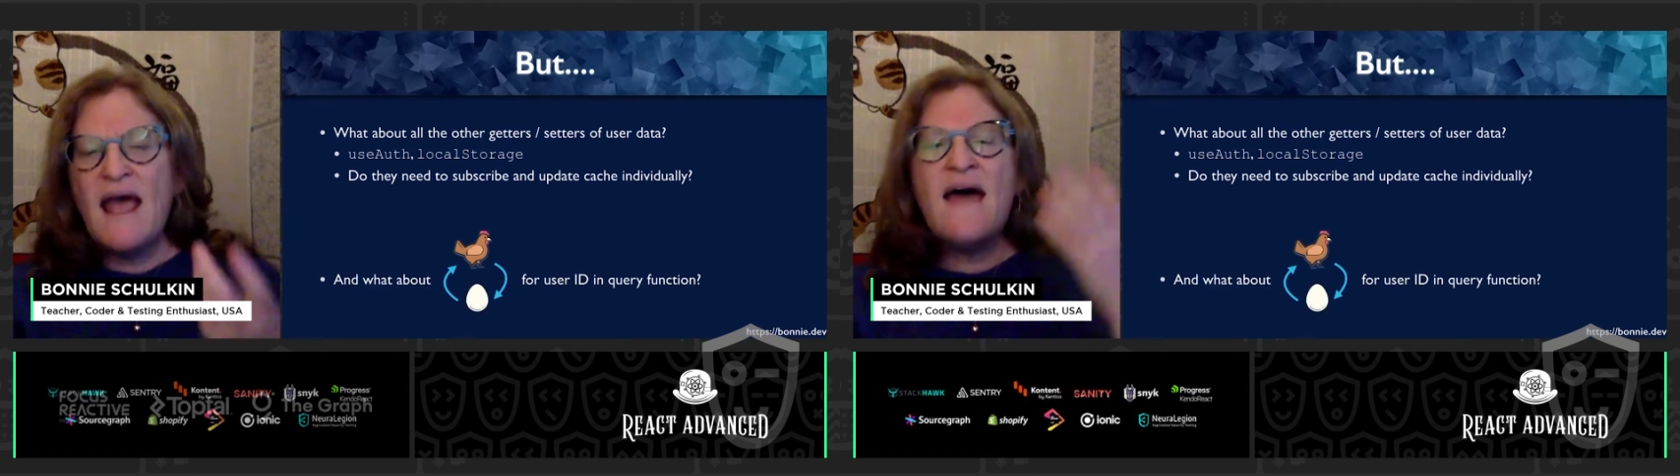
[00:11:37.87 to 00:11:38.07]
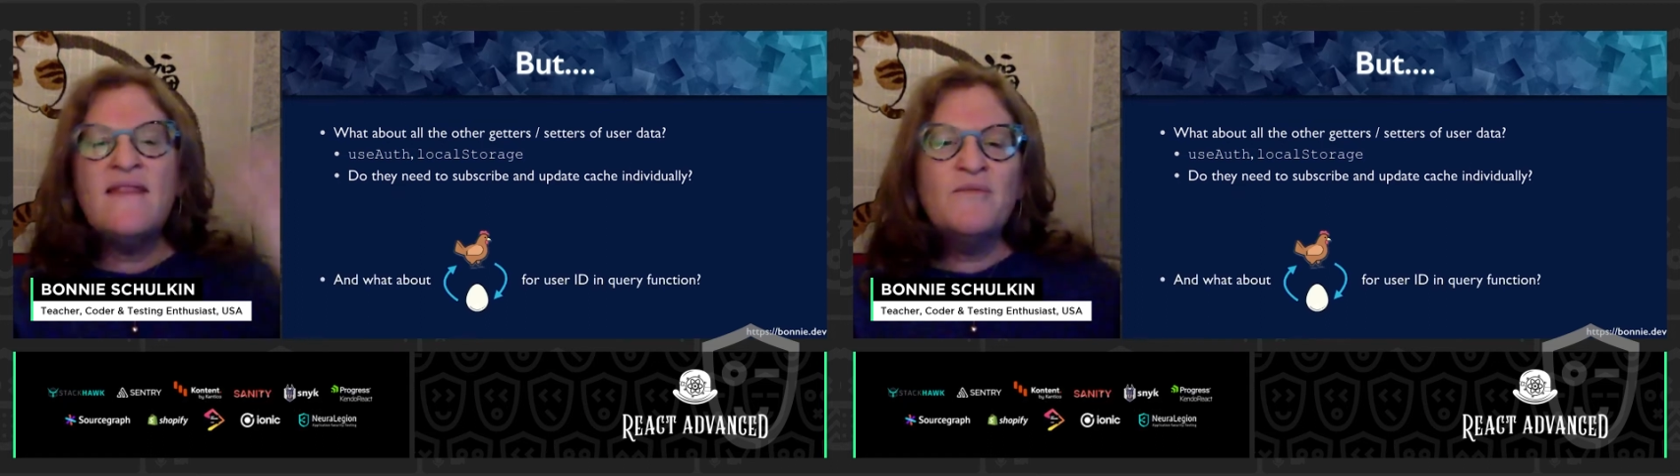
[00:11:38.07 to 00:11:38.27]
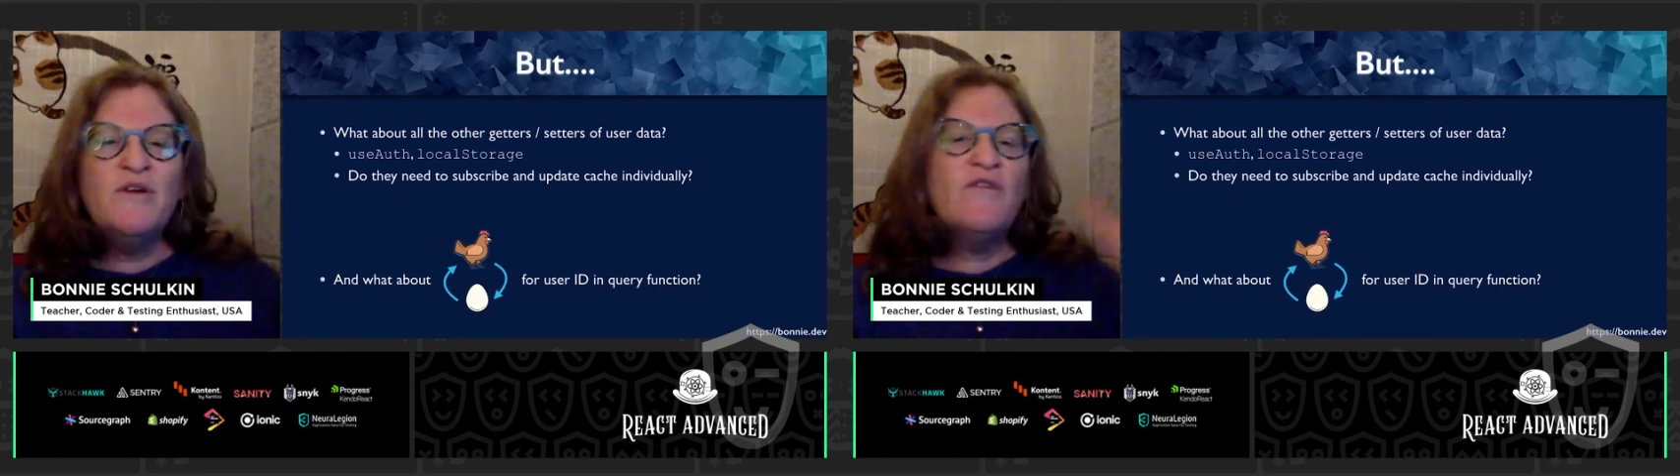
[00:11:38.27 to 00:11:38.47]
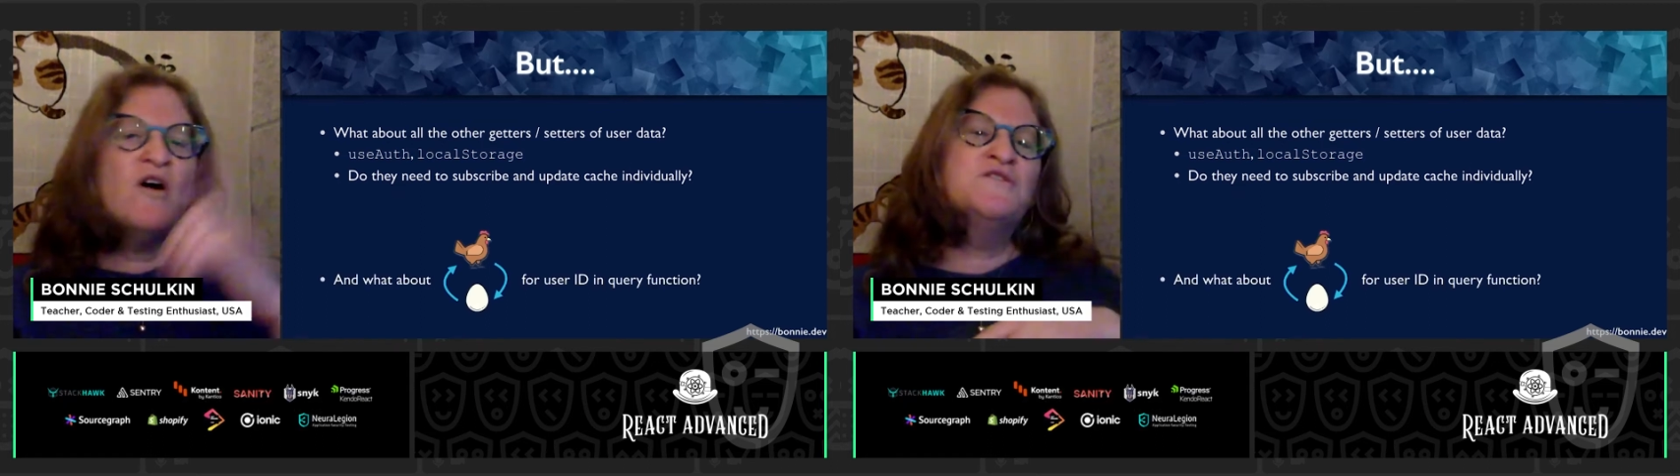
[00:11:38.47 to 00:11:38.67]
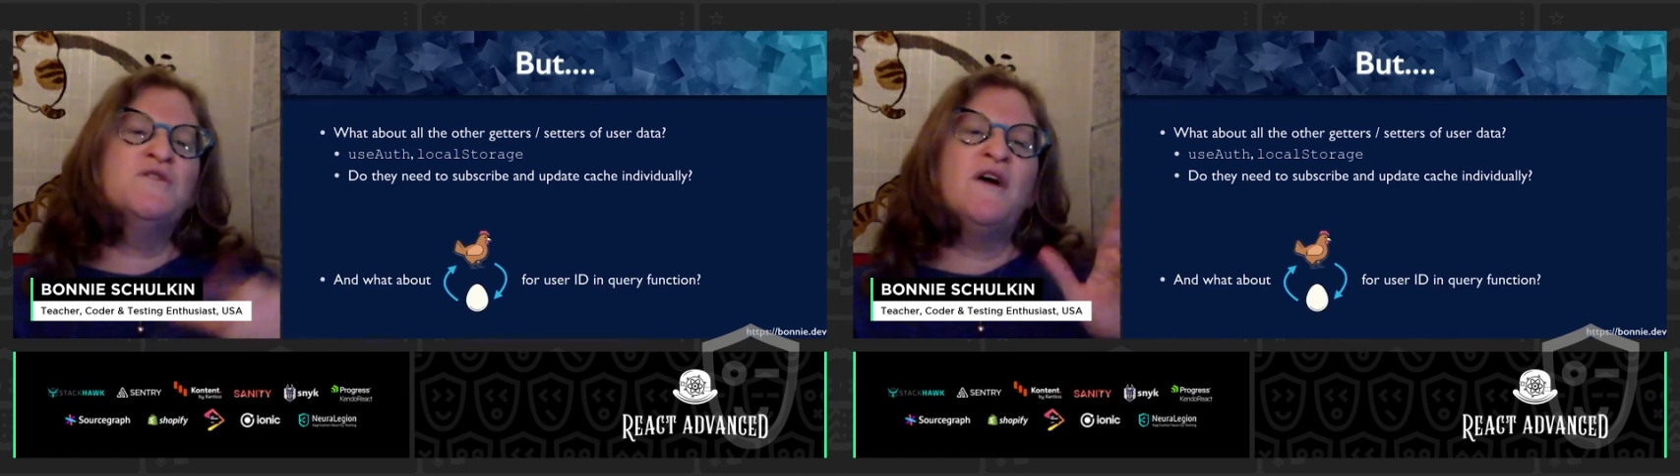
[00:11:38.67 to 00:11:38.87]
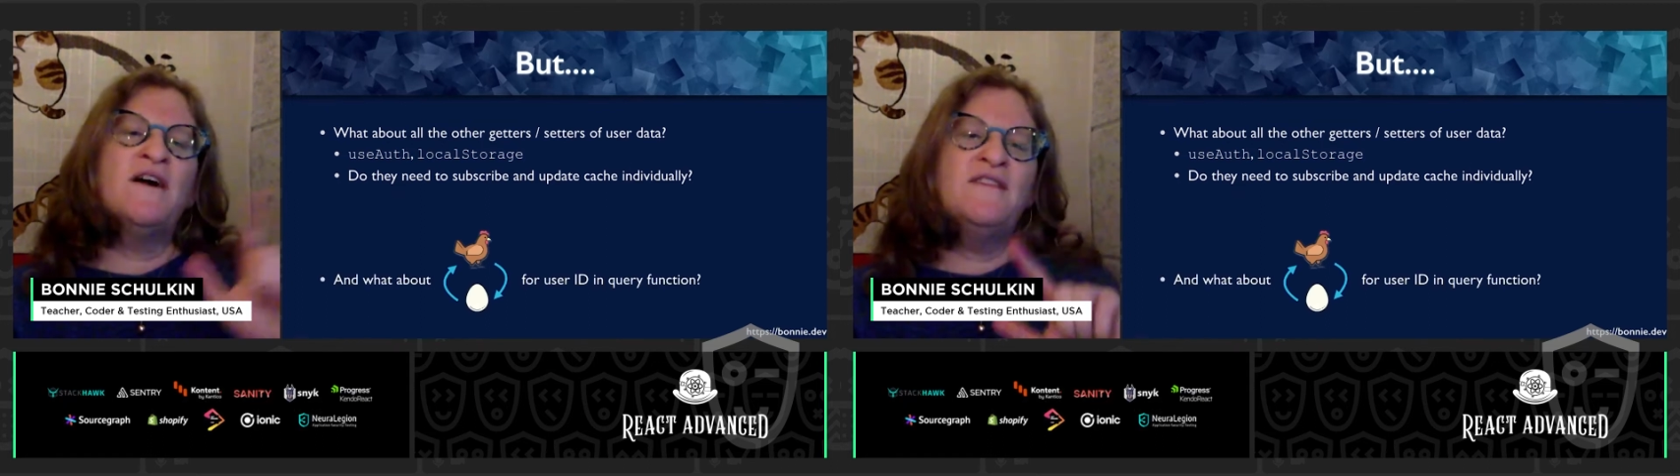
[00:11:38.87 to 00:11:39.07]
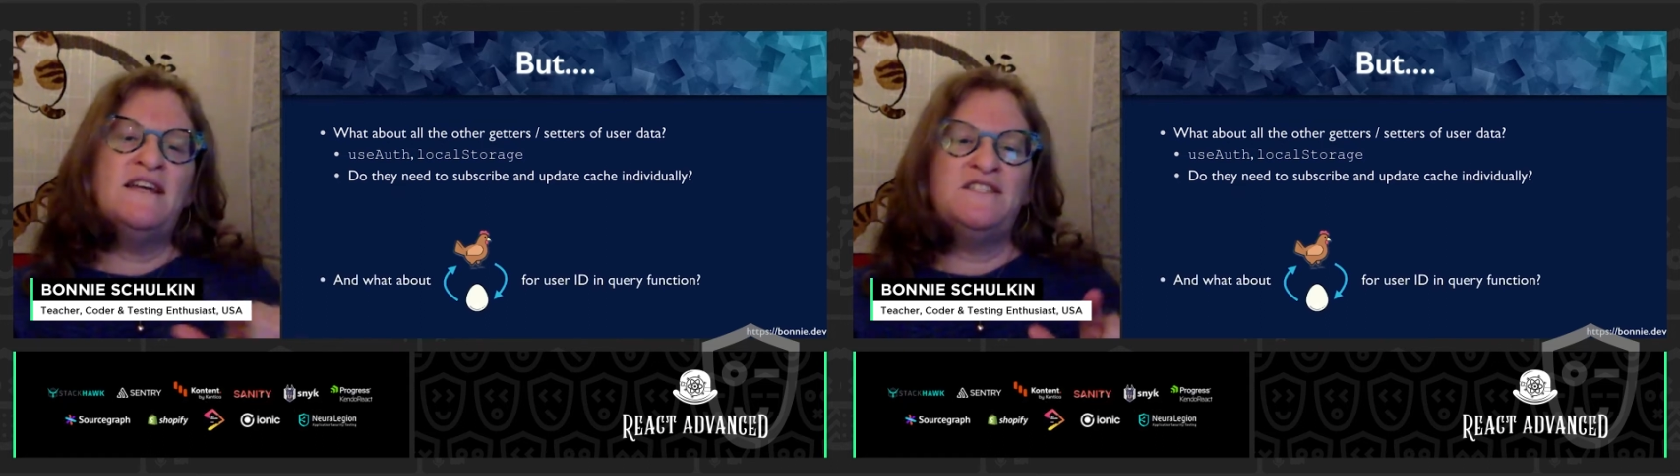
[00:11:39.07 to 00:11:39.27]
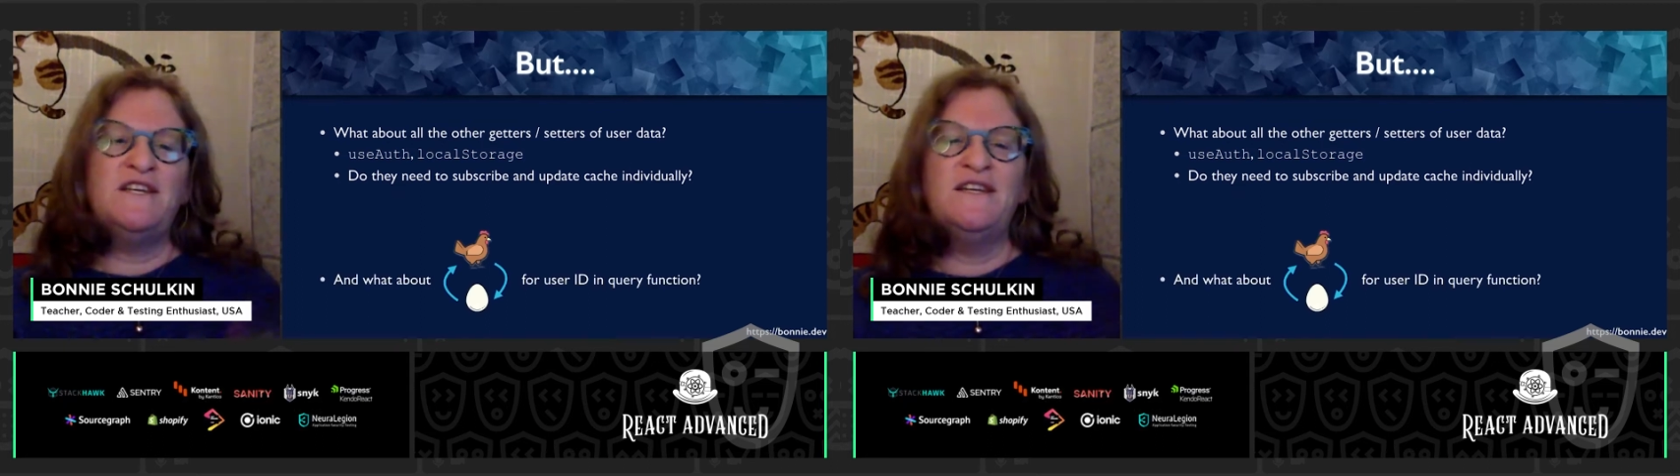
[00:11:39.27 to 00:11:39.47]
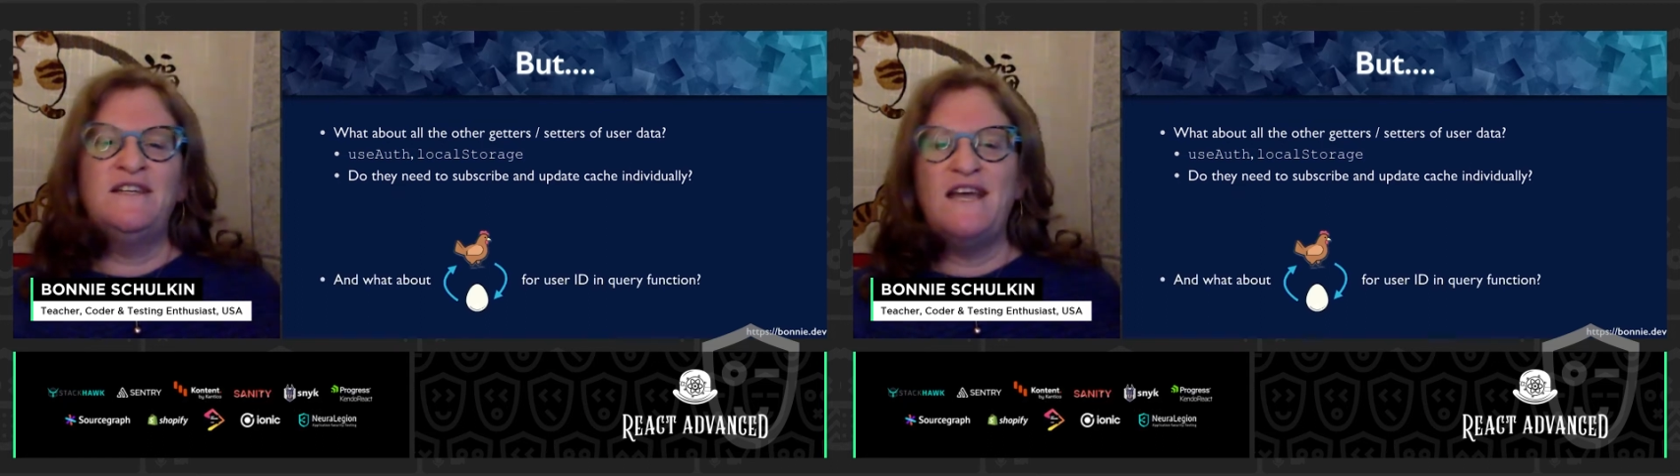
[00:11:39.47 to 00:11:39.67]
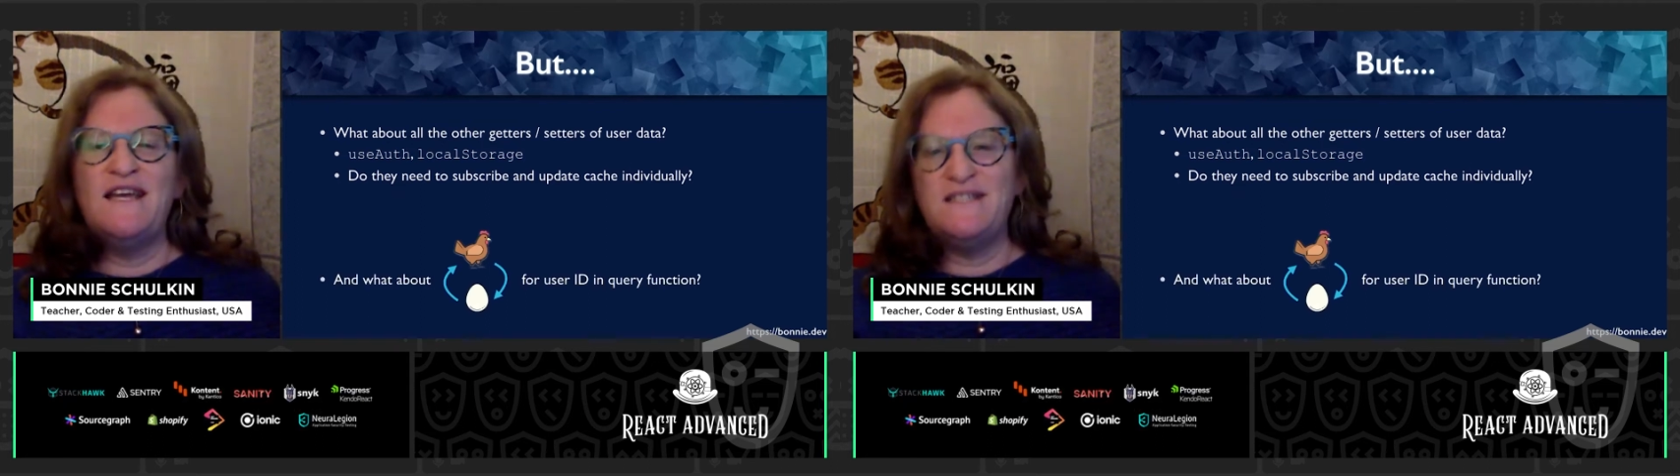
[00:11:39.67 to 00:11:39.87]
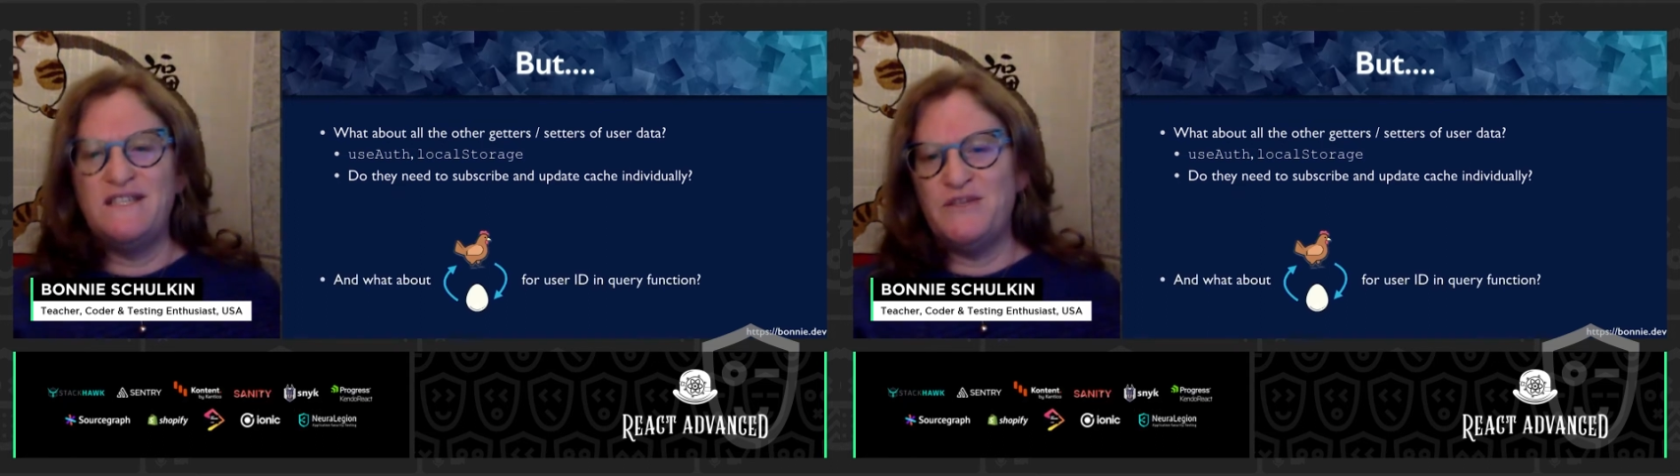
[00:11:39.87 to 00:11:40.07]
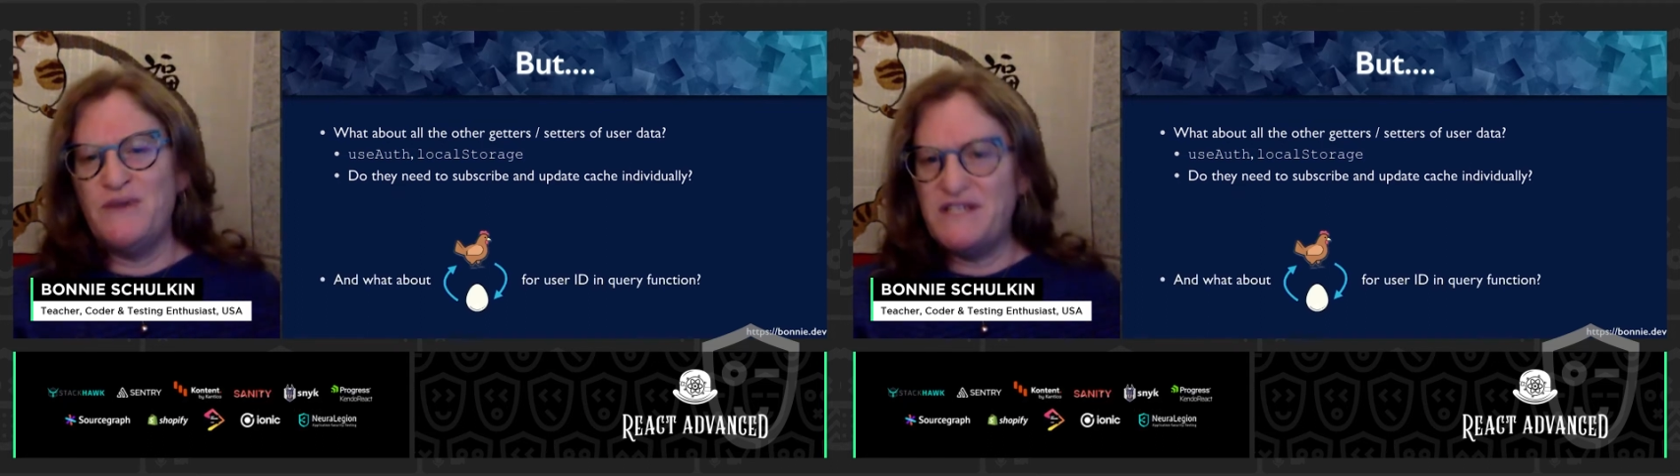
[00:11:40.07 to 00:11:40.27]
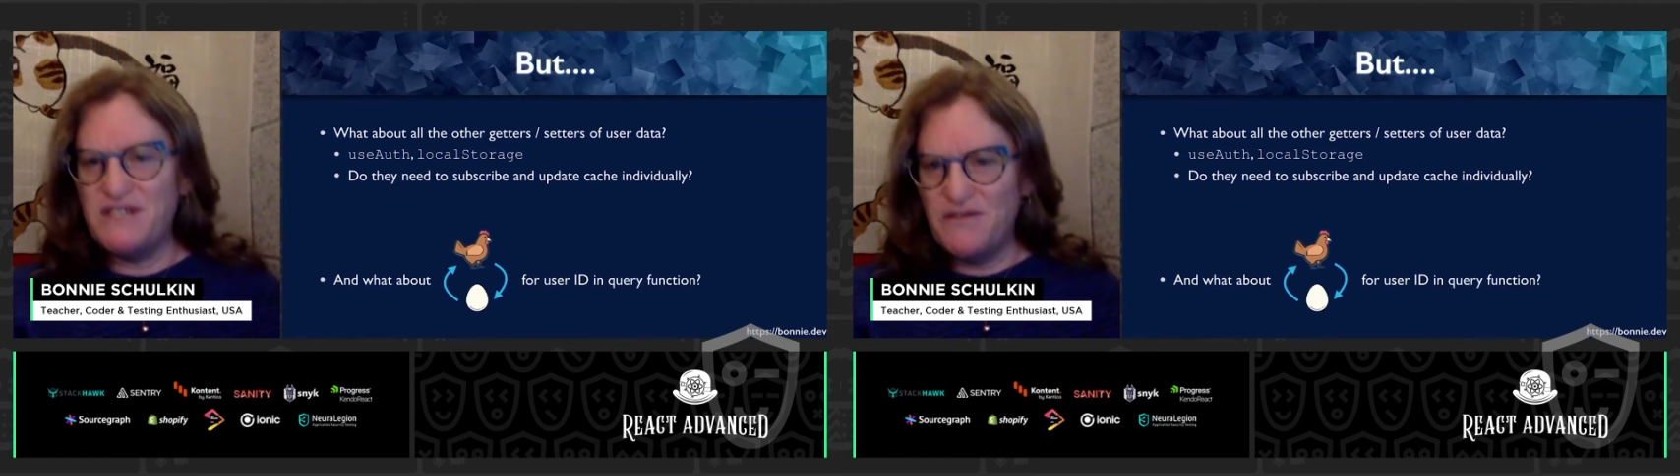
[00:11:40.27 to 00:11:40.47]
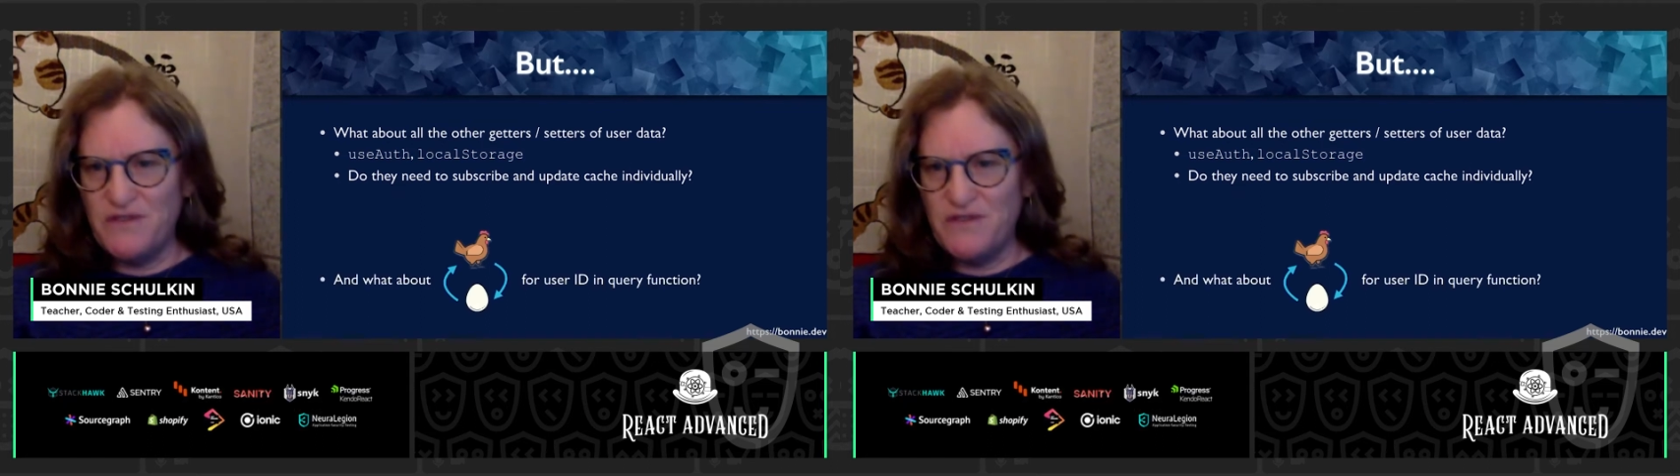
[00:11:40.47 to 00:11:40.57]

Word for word: And then we've also got that chicken and egg situation